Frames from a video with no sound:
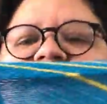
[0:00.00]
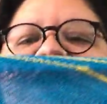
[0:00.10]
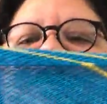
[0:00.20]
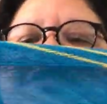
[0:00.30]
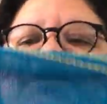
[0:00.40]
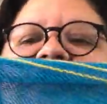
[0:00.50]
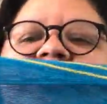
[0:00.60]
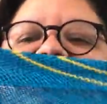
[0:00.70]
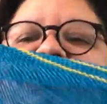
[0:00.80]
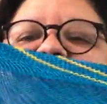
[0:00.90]
I
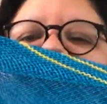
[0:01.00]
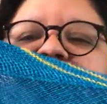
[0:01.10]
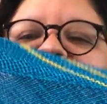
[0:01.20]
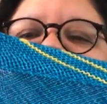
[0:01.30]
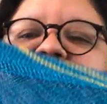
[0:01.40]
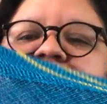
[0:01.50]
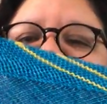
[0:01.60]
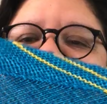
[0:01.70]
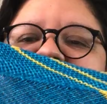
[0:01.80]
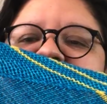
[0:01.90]
started the blue,
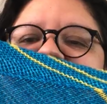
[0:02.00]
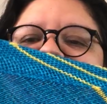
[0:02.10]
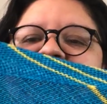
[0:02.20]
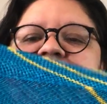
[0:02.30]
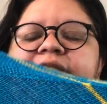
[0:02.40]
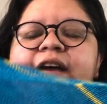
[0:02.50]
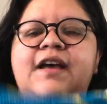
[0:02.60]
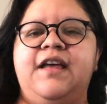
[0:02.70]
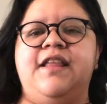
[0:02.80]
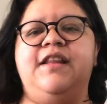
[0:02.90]

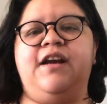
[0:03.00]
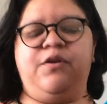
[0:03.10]
and then I